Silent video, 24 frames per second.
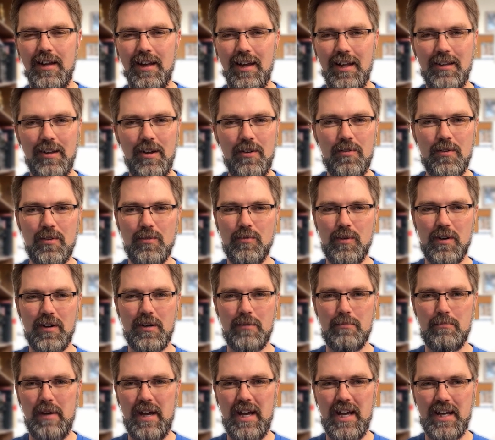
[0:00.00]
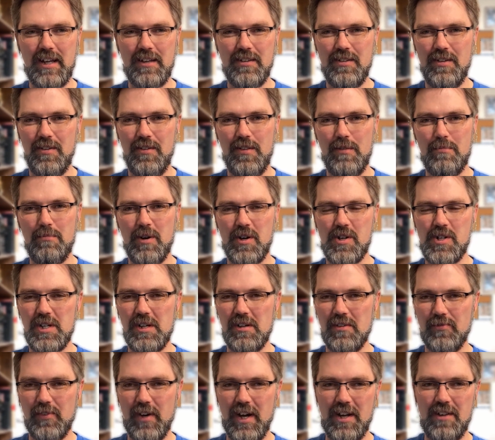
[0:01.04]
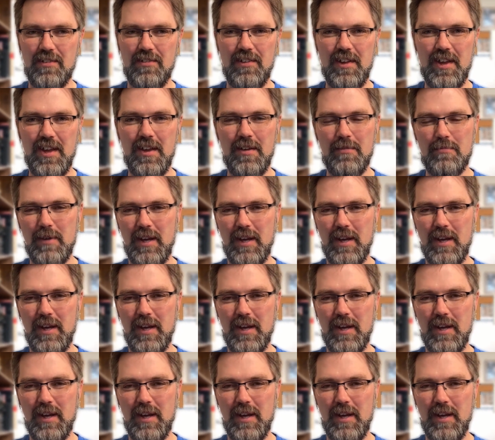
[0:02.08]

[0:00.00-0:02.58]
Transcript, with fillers: Hello and welcome back to the Bookshelf Odyssey.